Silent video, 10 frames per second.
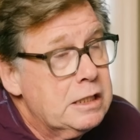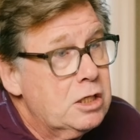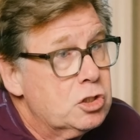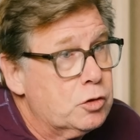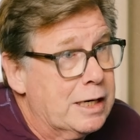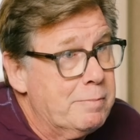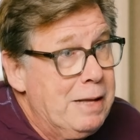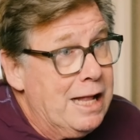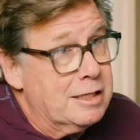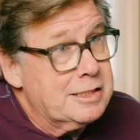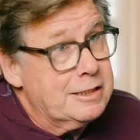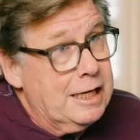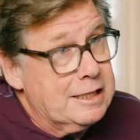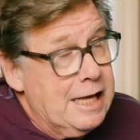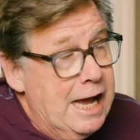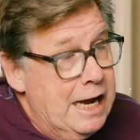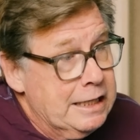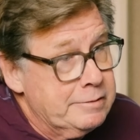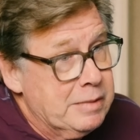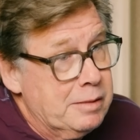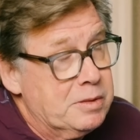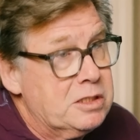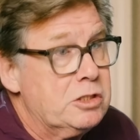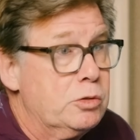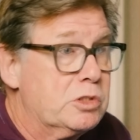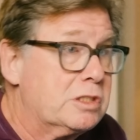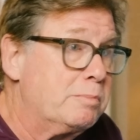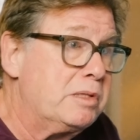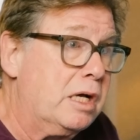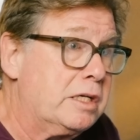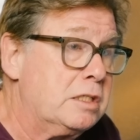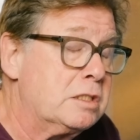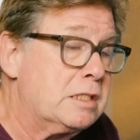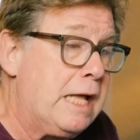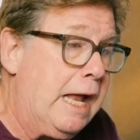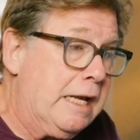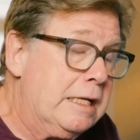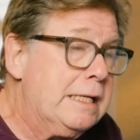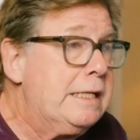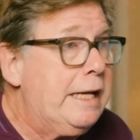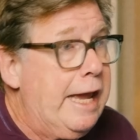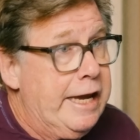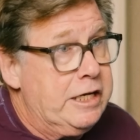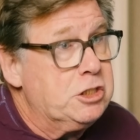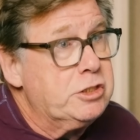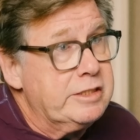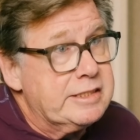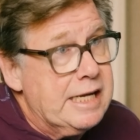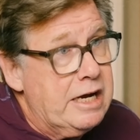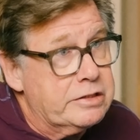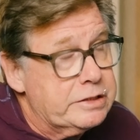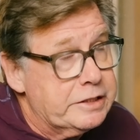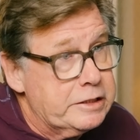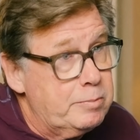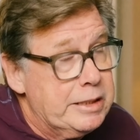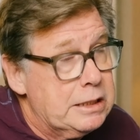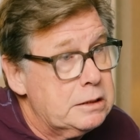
try to balance it like that, and maybe use some plugins that age the sound a little bit.